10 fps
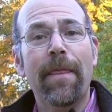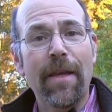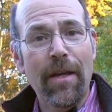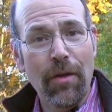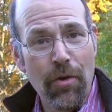
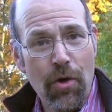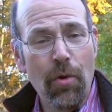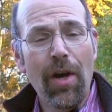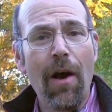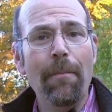the
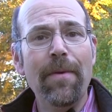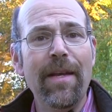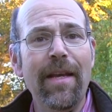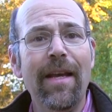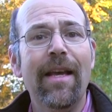new
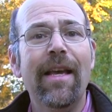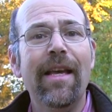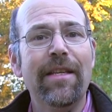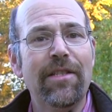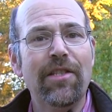company
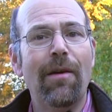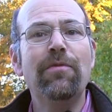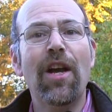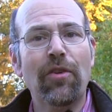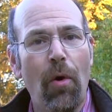is
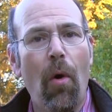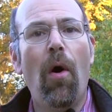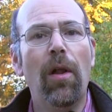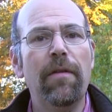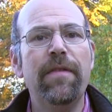subject to
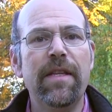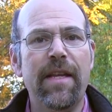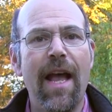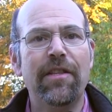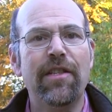all of the
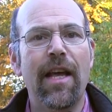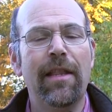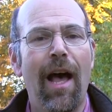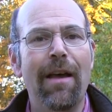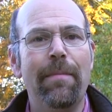debts
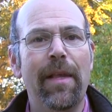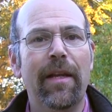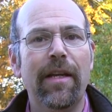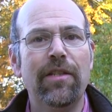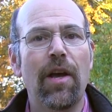and
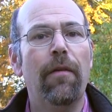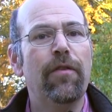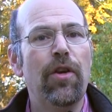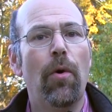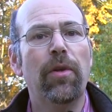liabilities
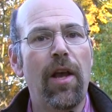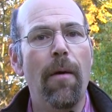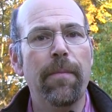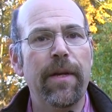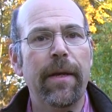of the old
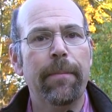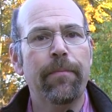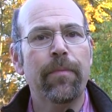company.